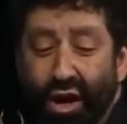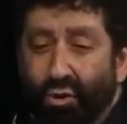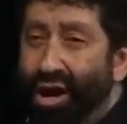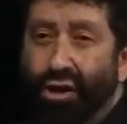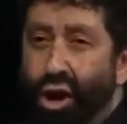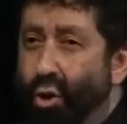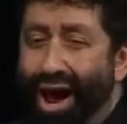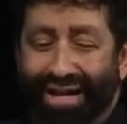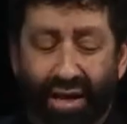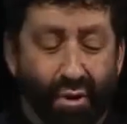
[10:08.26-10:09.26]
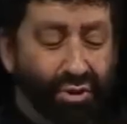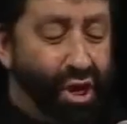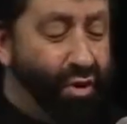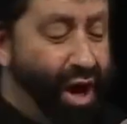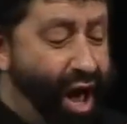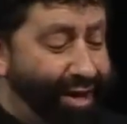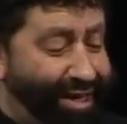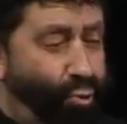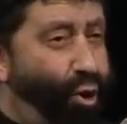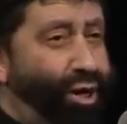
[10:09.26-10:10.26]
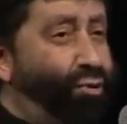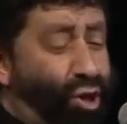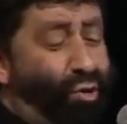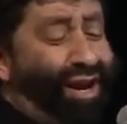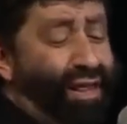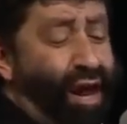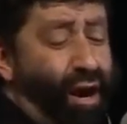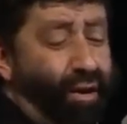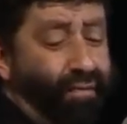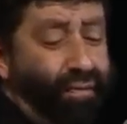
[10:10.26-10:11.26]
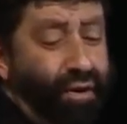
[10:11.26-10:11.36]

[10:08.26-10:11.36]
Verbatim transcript: who had no idea what was going on. They said, What are you doing in there?